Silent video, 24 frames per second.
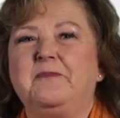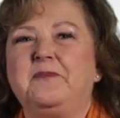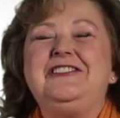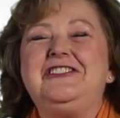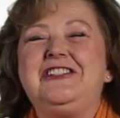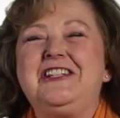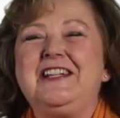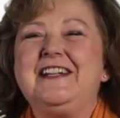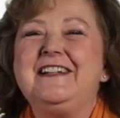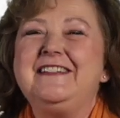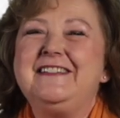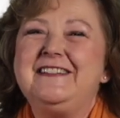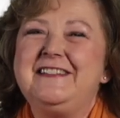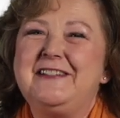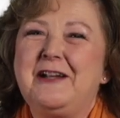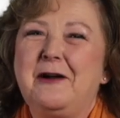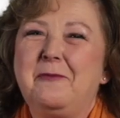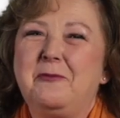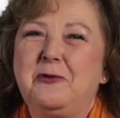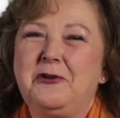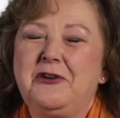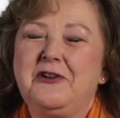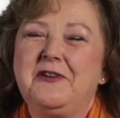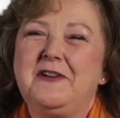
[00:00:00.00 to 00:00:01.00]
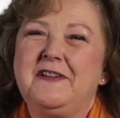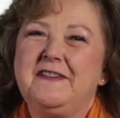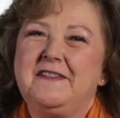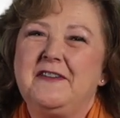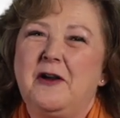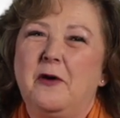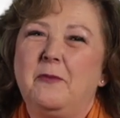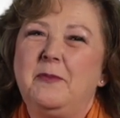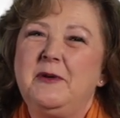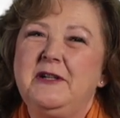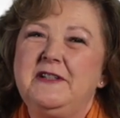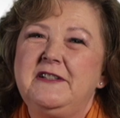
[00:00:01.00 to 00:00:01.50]
GSW is
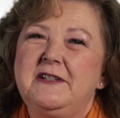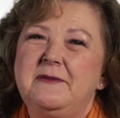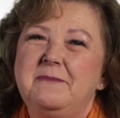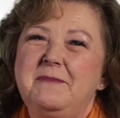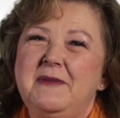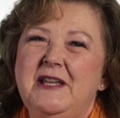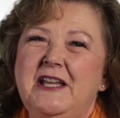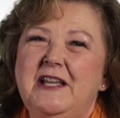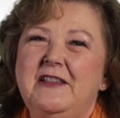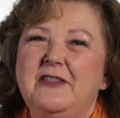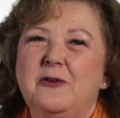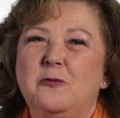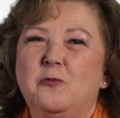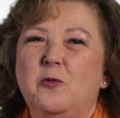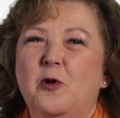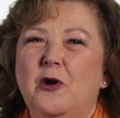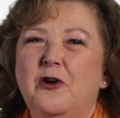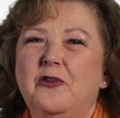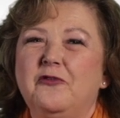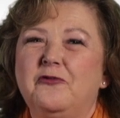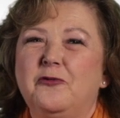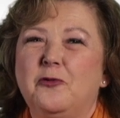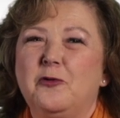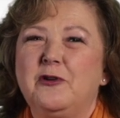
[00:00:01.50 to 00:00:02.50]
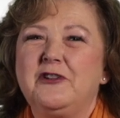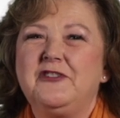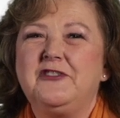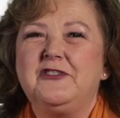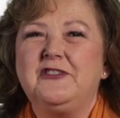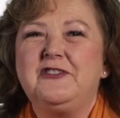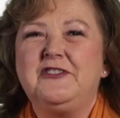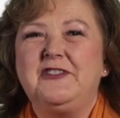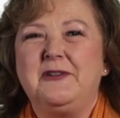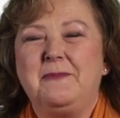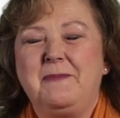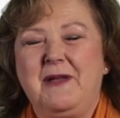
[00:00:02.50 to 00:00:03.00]
helping to meet the
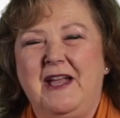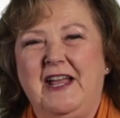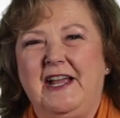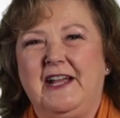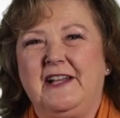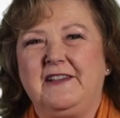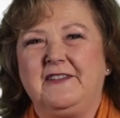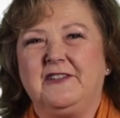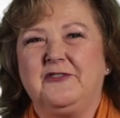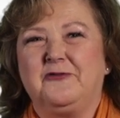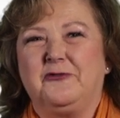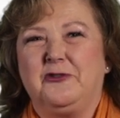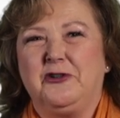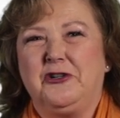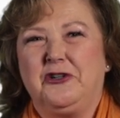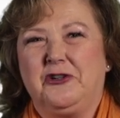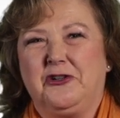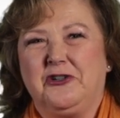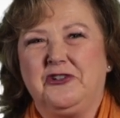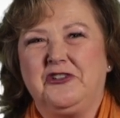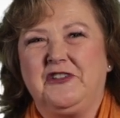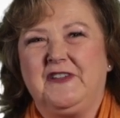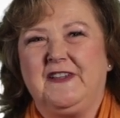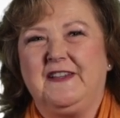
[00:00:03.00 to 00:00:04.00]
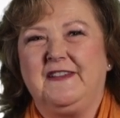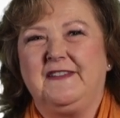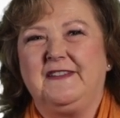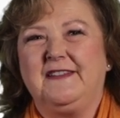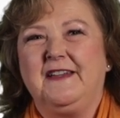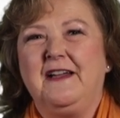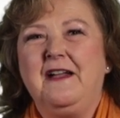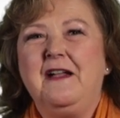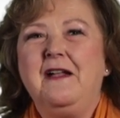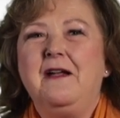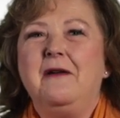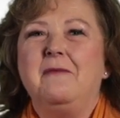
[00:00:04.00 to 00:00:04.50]
workforce demands for nurses
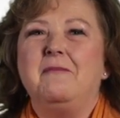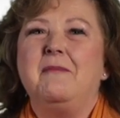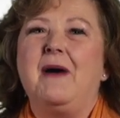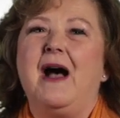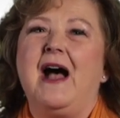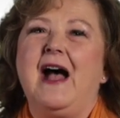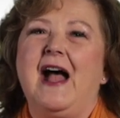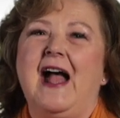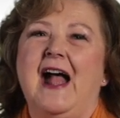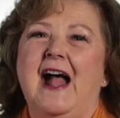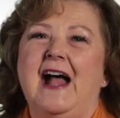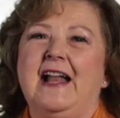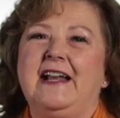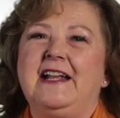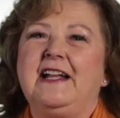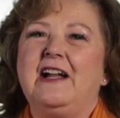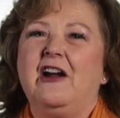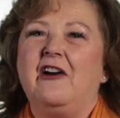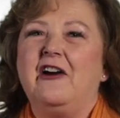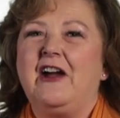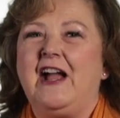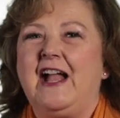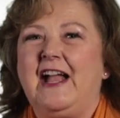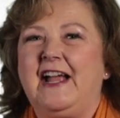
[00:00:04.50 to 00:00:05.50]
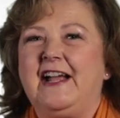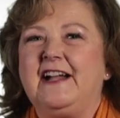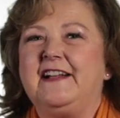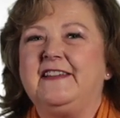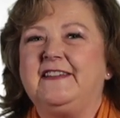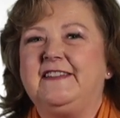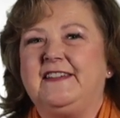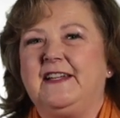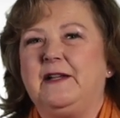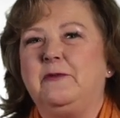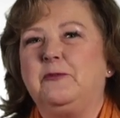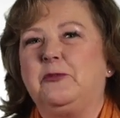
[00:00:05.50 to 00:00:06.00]
by adding our
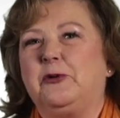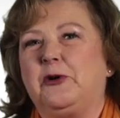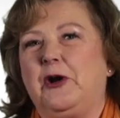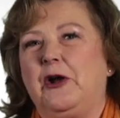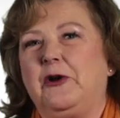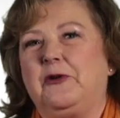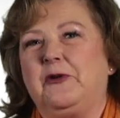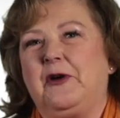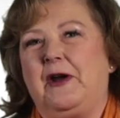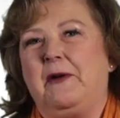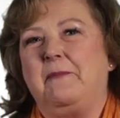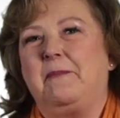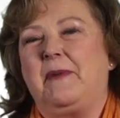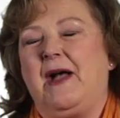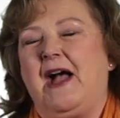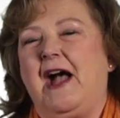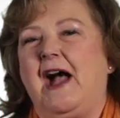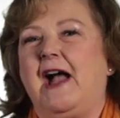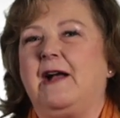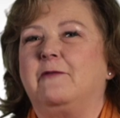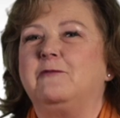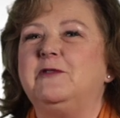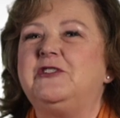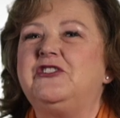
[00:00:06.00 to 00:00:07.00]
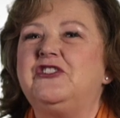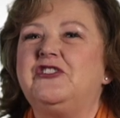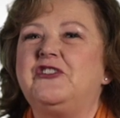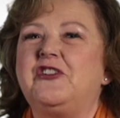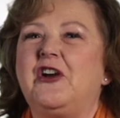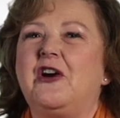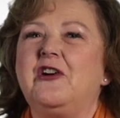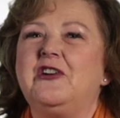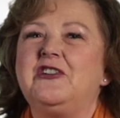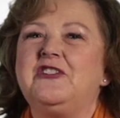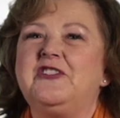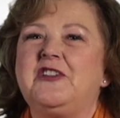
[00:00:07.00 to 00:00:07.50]
ASN program back, which is
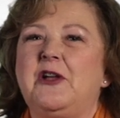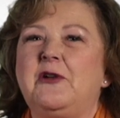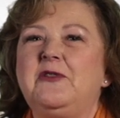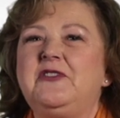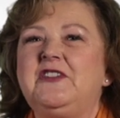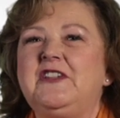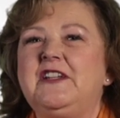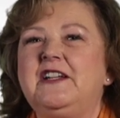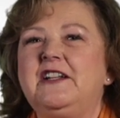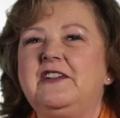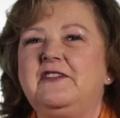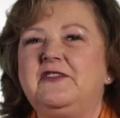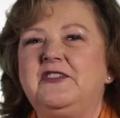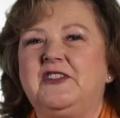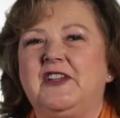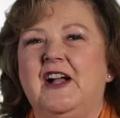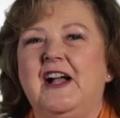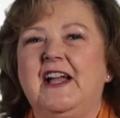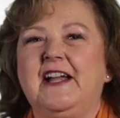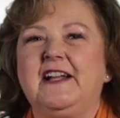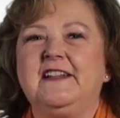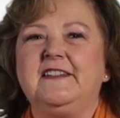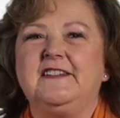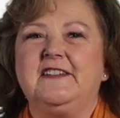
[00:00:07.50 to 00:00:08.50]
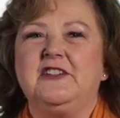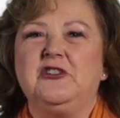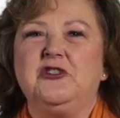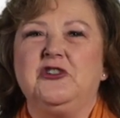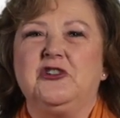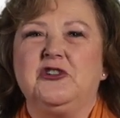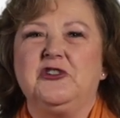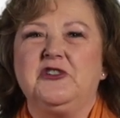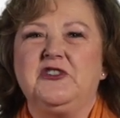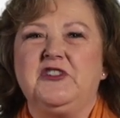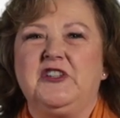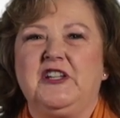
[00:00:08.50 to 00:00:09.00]
our Associate of Science in
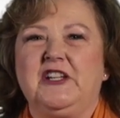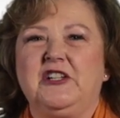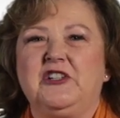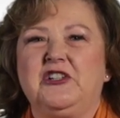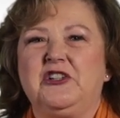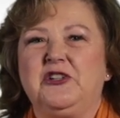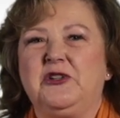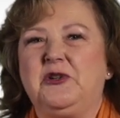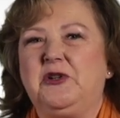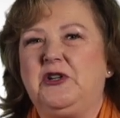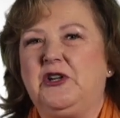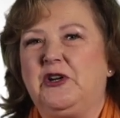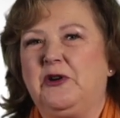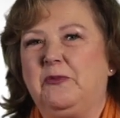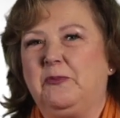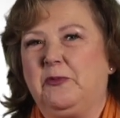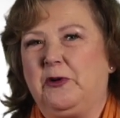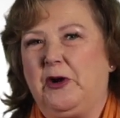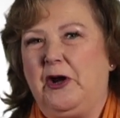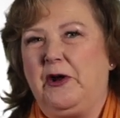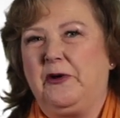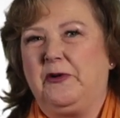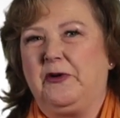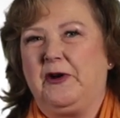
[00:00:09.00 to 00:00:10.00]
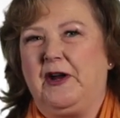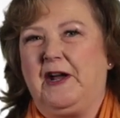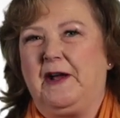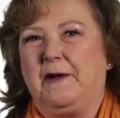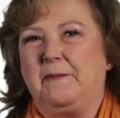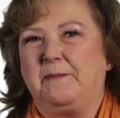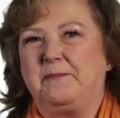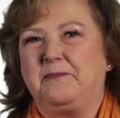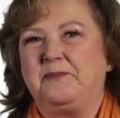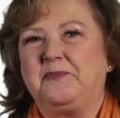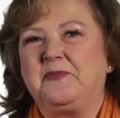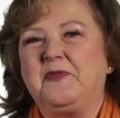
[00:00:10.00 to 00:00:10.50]
Nursing two year
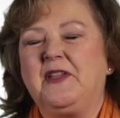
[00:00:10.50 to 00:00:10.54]
program.